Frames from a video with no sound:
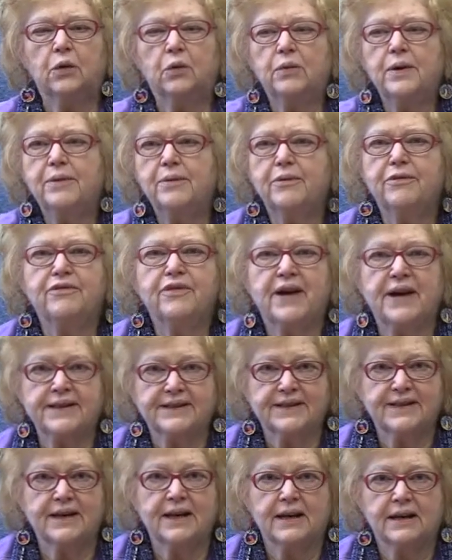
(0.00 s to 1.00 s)
We were
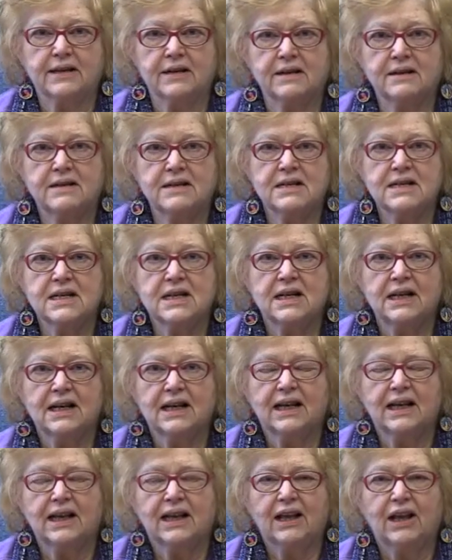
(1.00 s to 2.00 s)
fascinated.
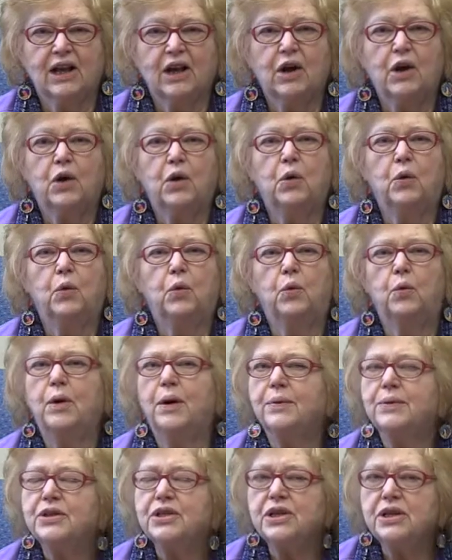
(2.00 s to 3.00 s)

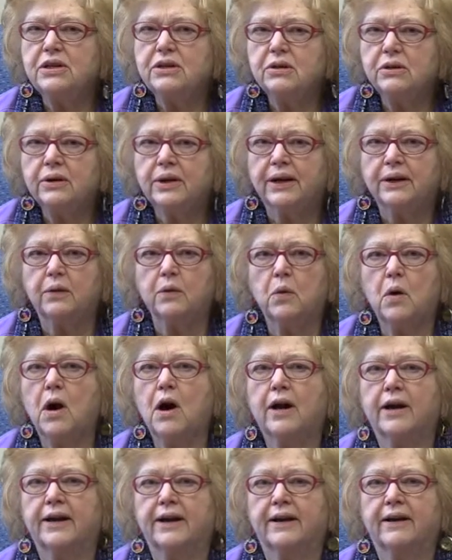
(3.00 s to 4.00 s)
What was she doing
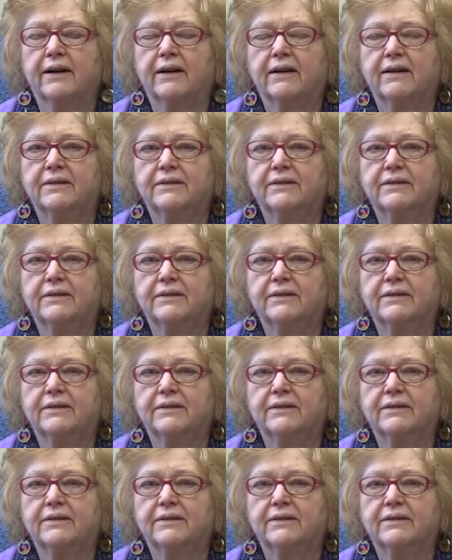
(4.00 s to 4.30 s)
walking?